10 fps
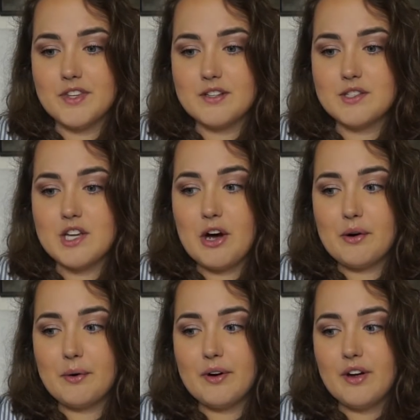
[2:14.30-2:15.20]

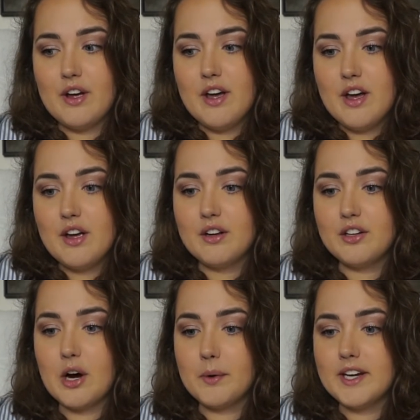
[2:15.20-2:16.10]
So
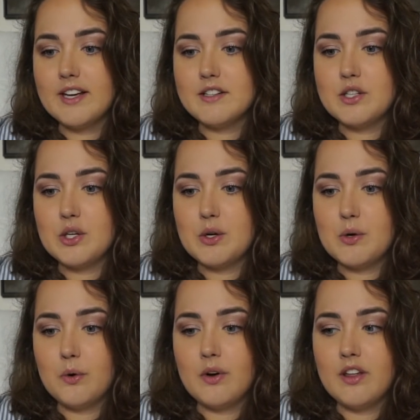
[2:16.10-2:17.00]
going
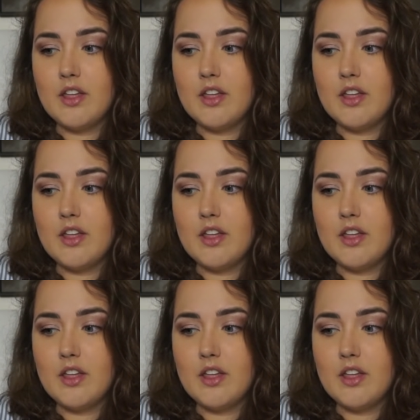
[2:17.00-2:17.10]
into